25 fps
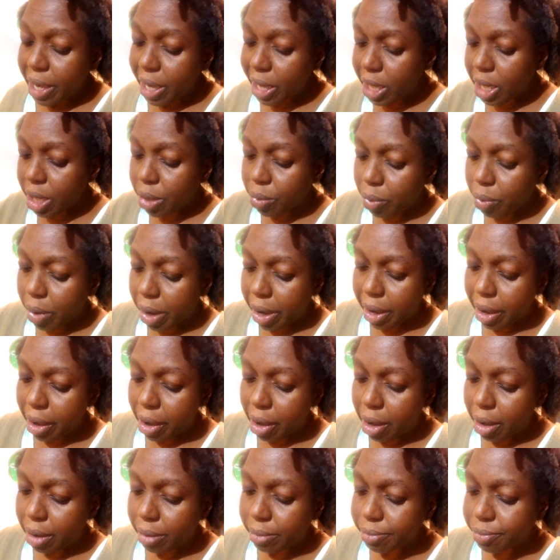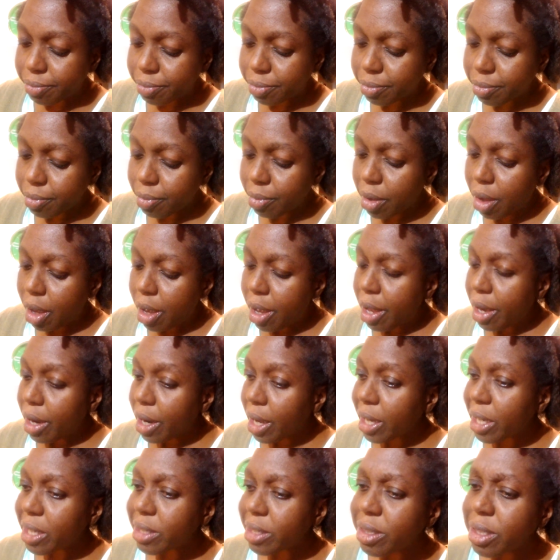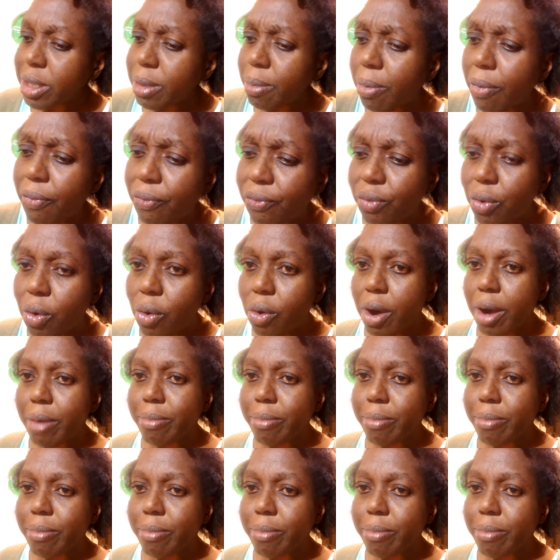anyway, like I said before,